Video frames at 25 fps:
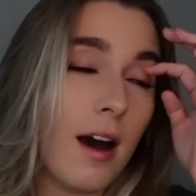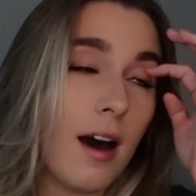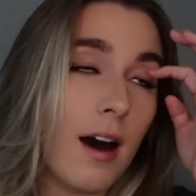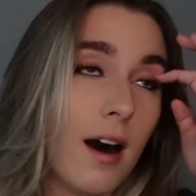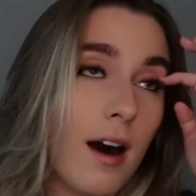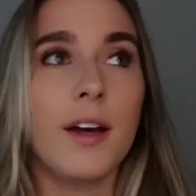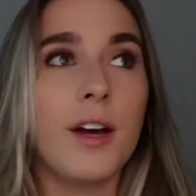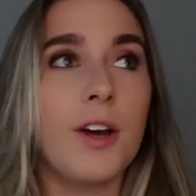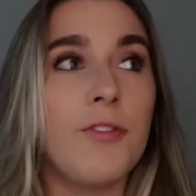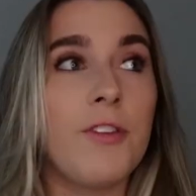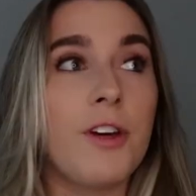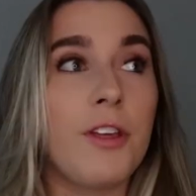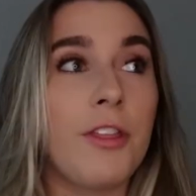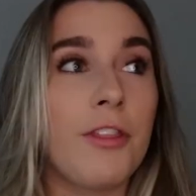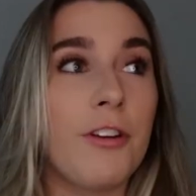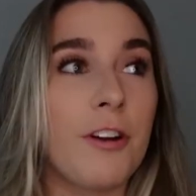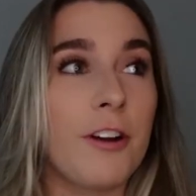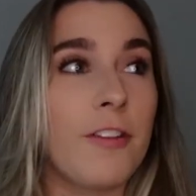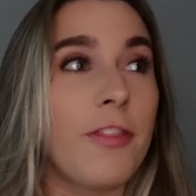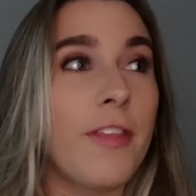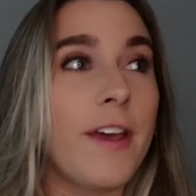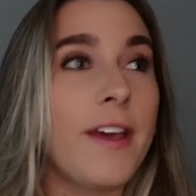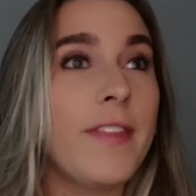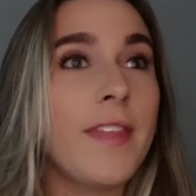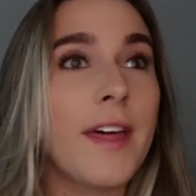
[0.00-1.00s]
Uh, the
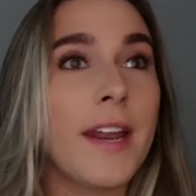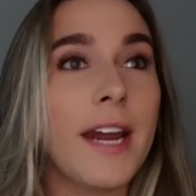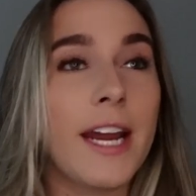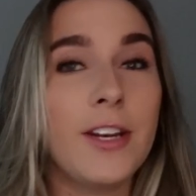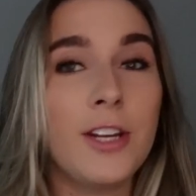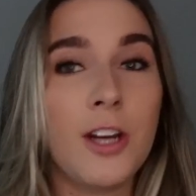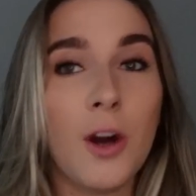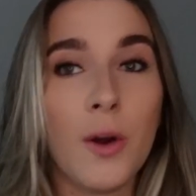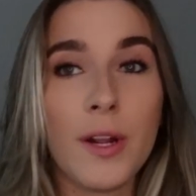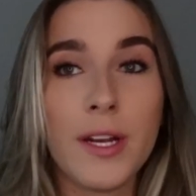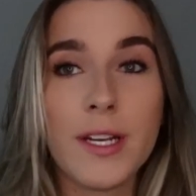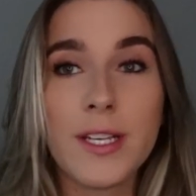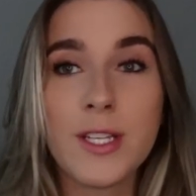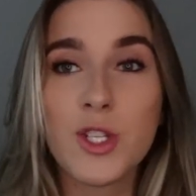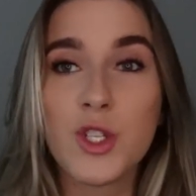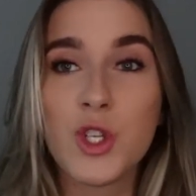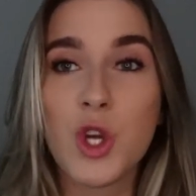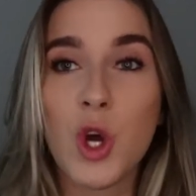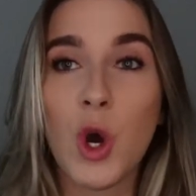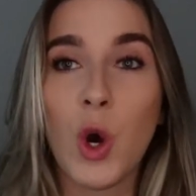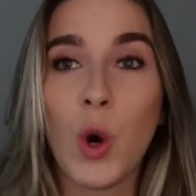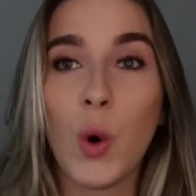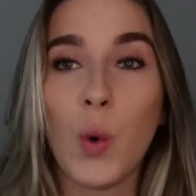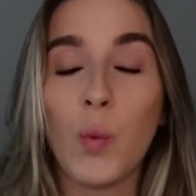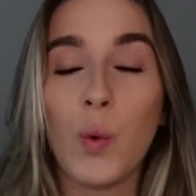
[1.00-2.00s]
third thing that I noticed
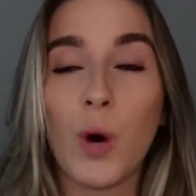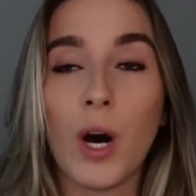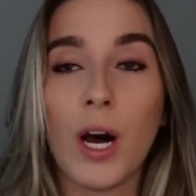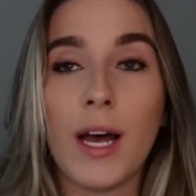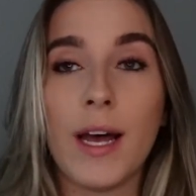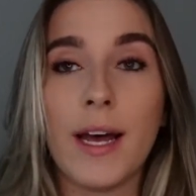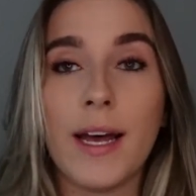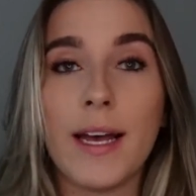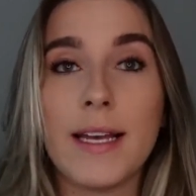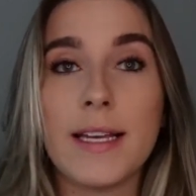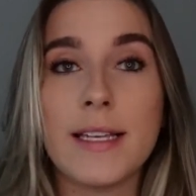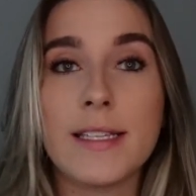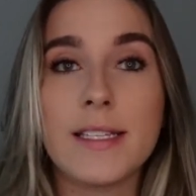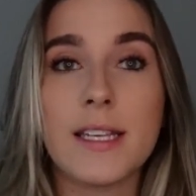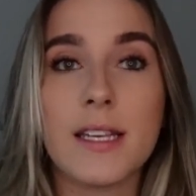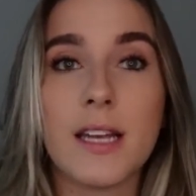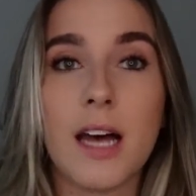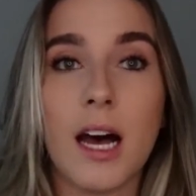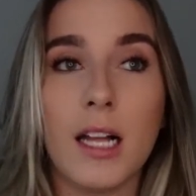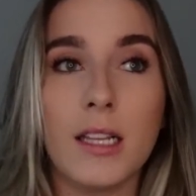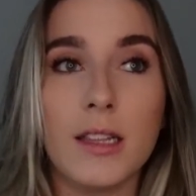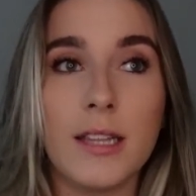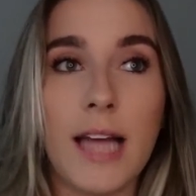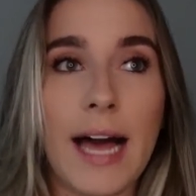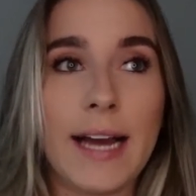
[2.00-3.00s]
was
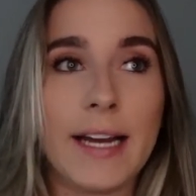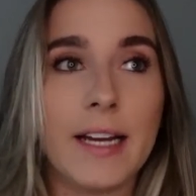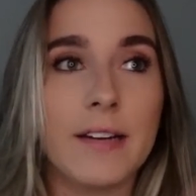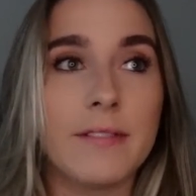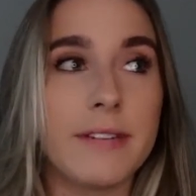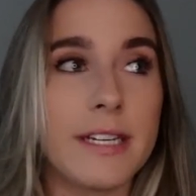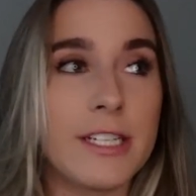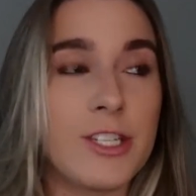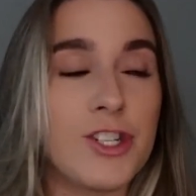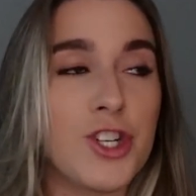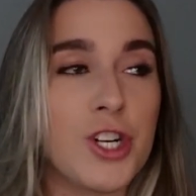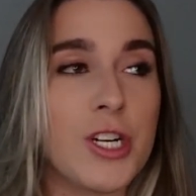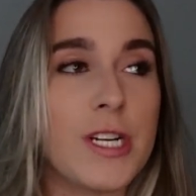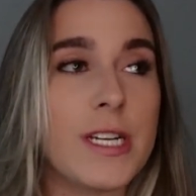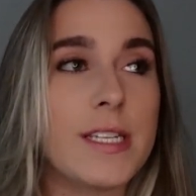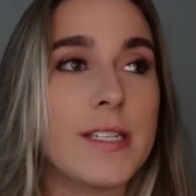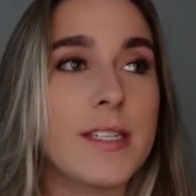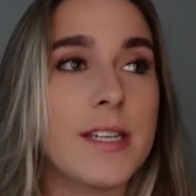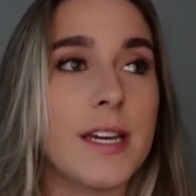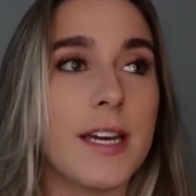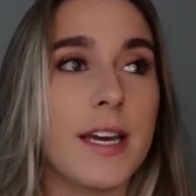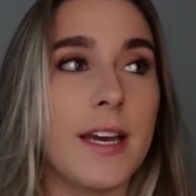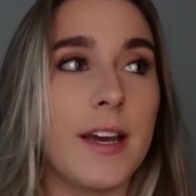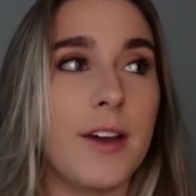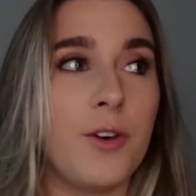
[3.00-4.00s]
a lack of
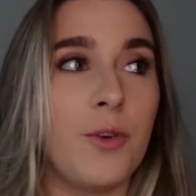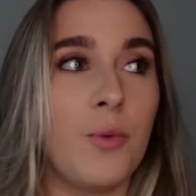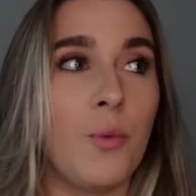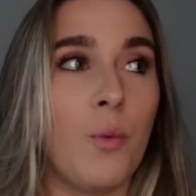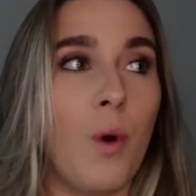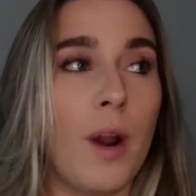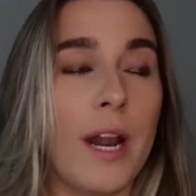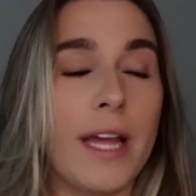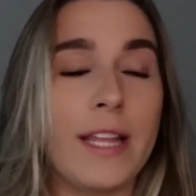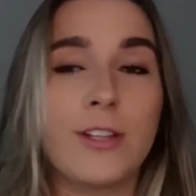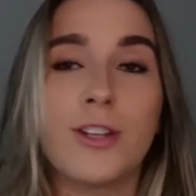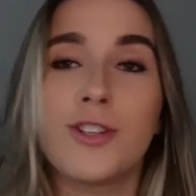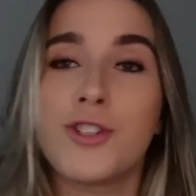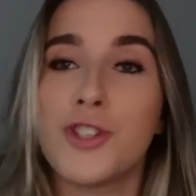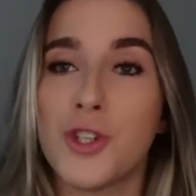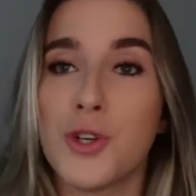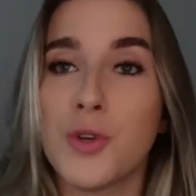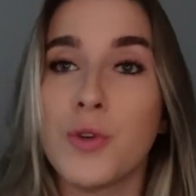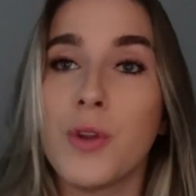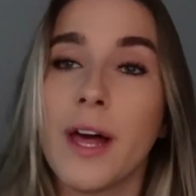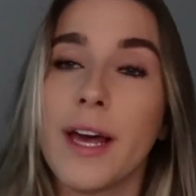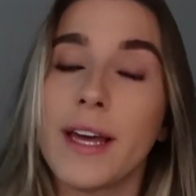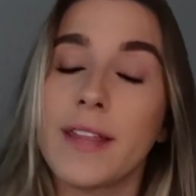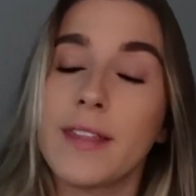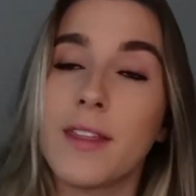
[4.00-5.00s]
interest in wanting to do
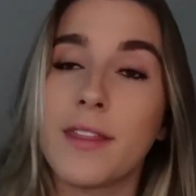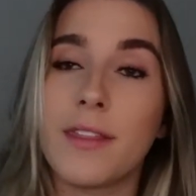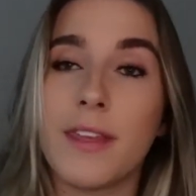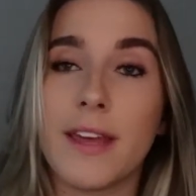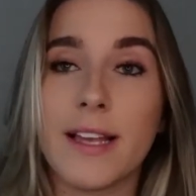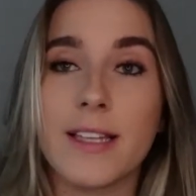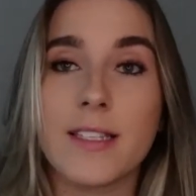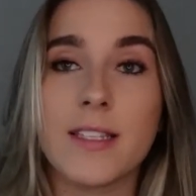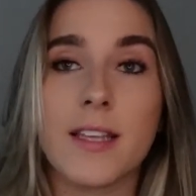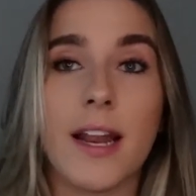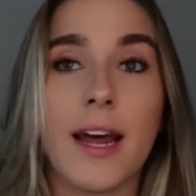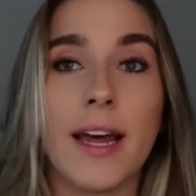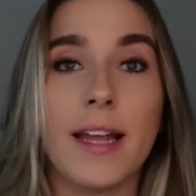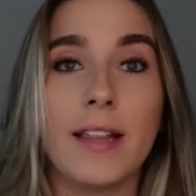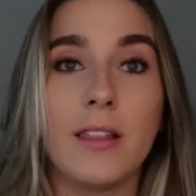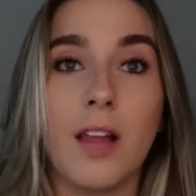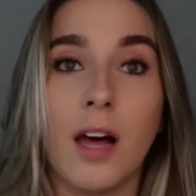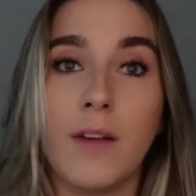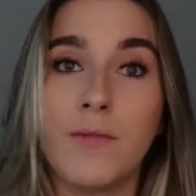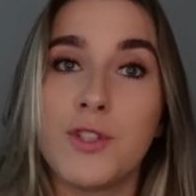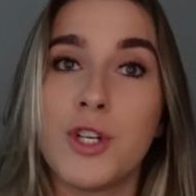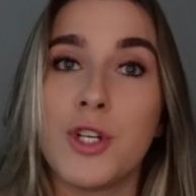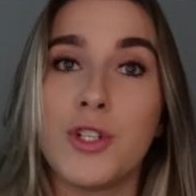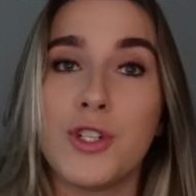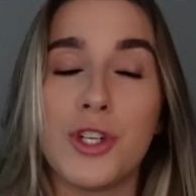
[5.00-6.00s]
like the things that I
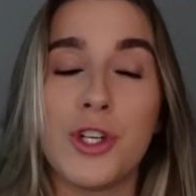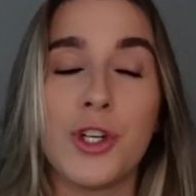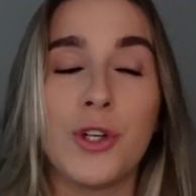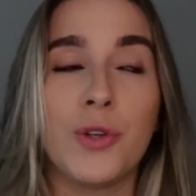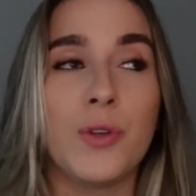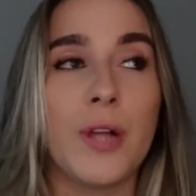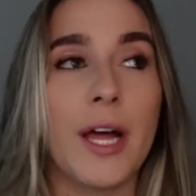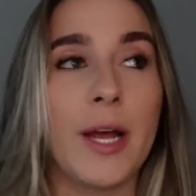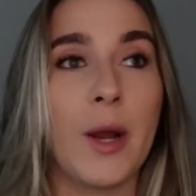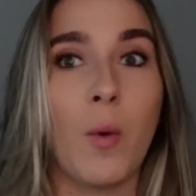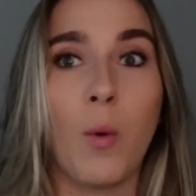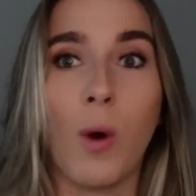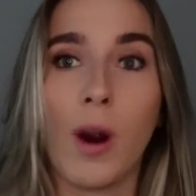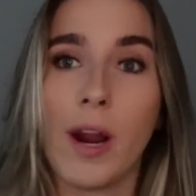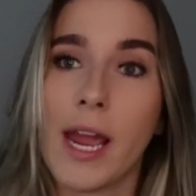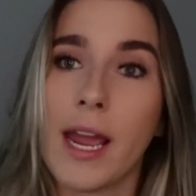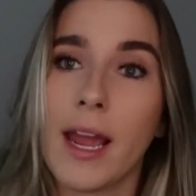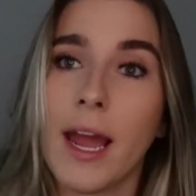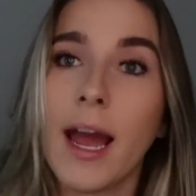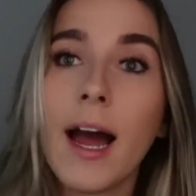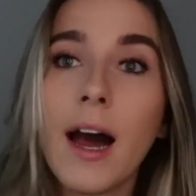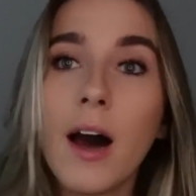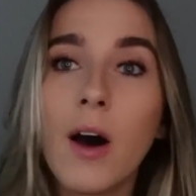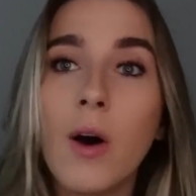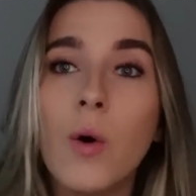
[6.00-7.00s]
love to do, like working
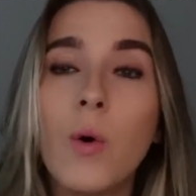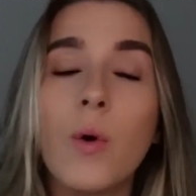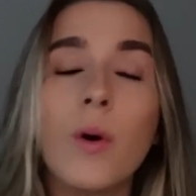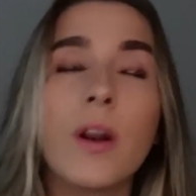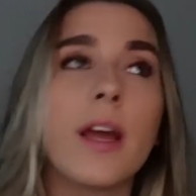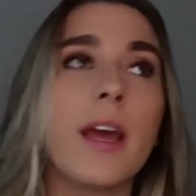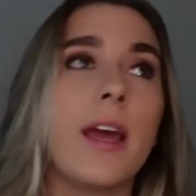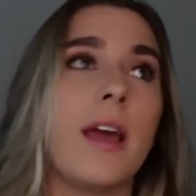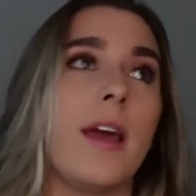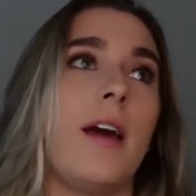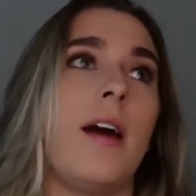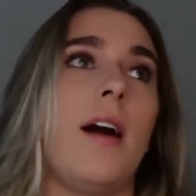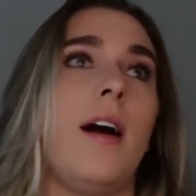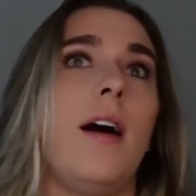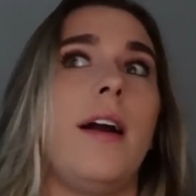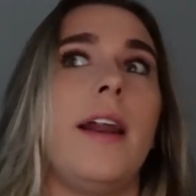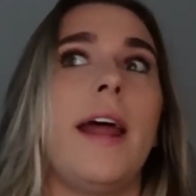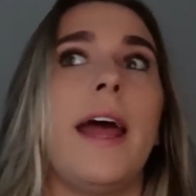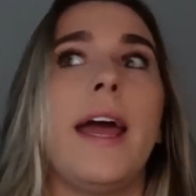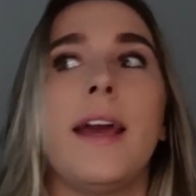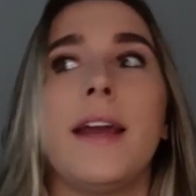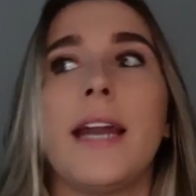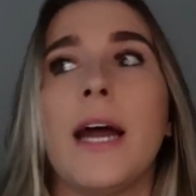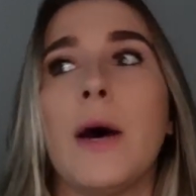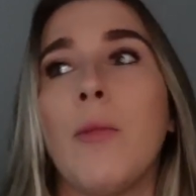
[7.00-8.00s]
out and
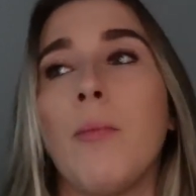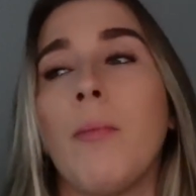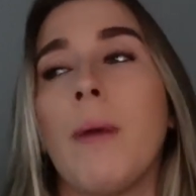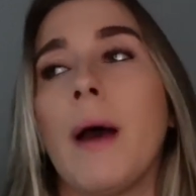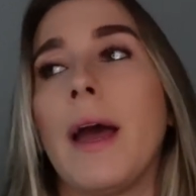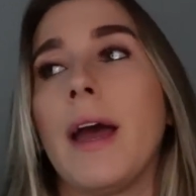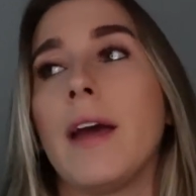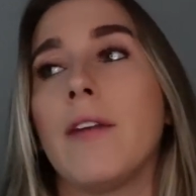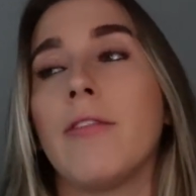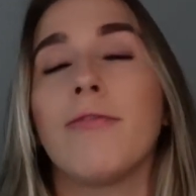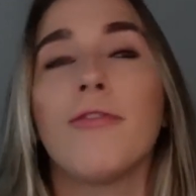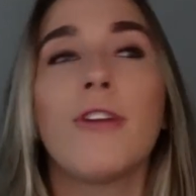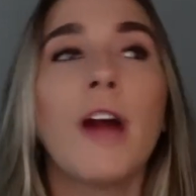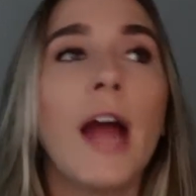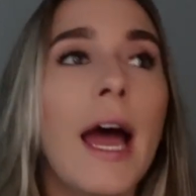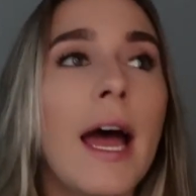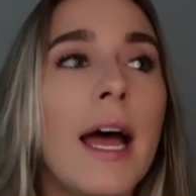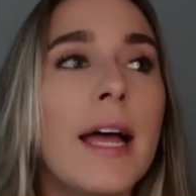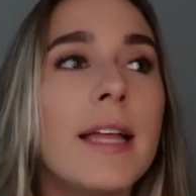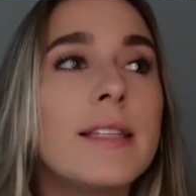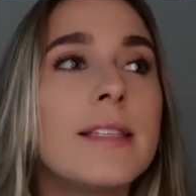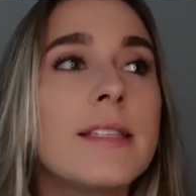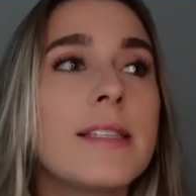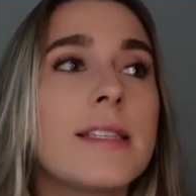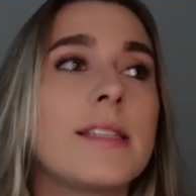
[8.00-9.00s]
hanging out with my
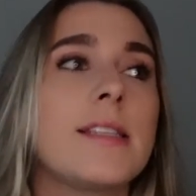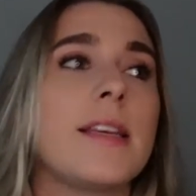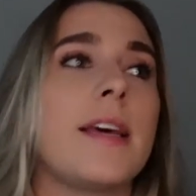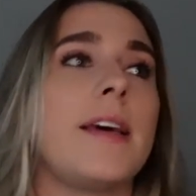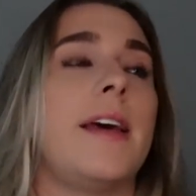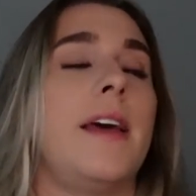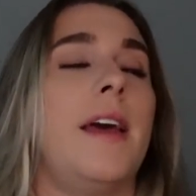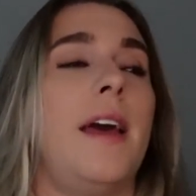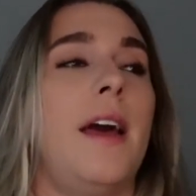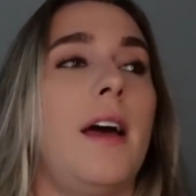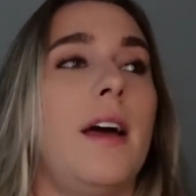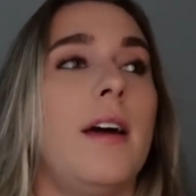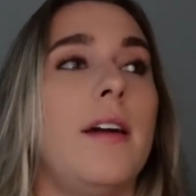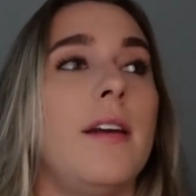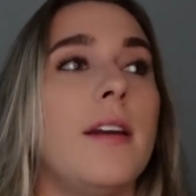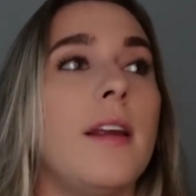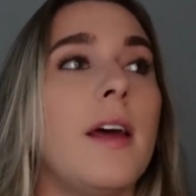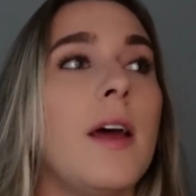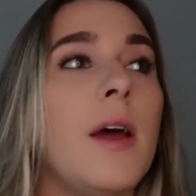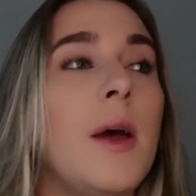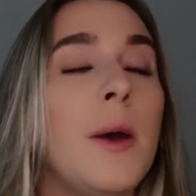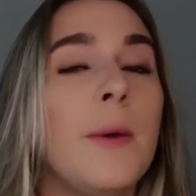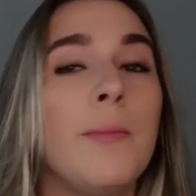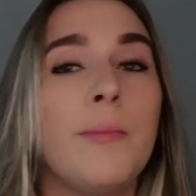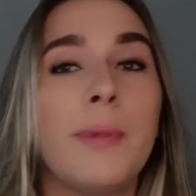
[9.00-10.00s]
friends and
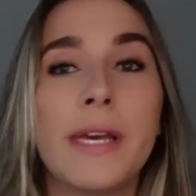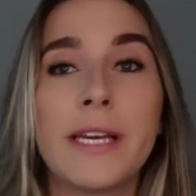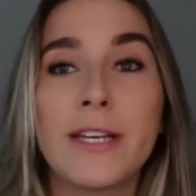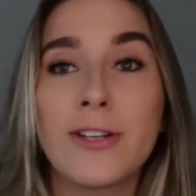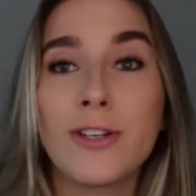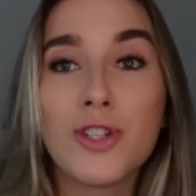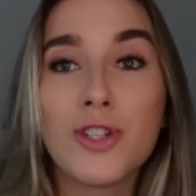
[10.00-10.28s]
being